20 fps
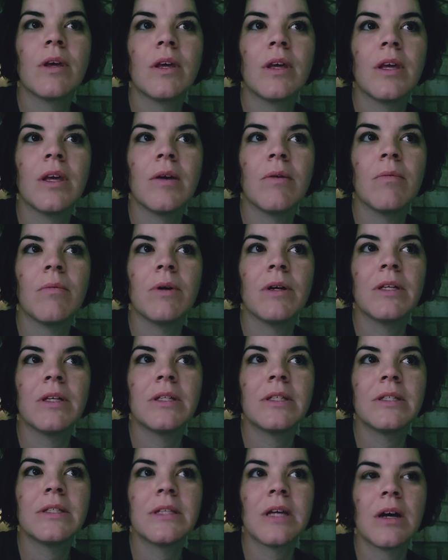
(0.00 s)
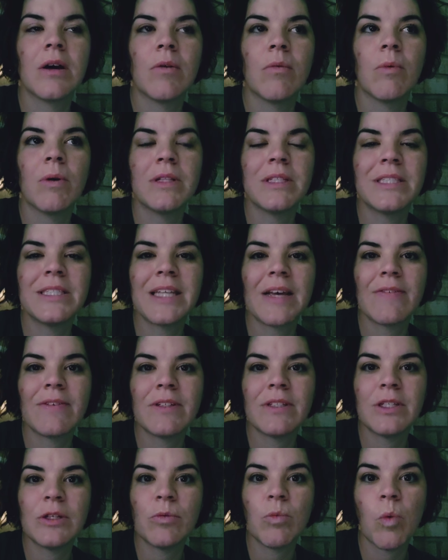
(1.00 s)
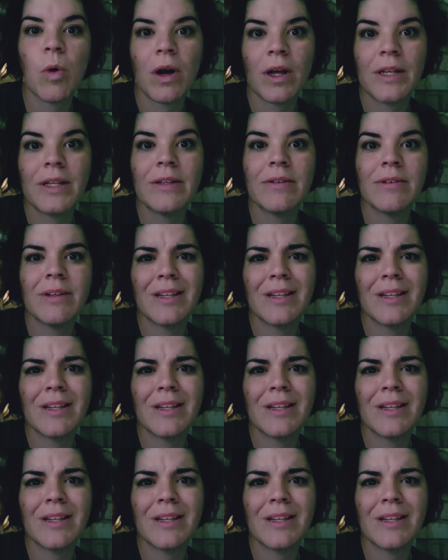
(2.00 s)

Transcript: it was 171,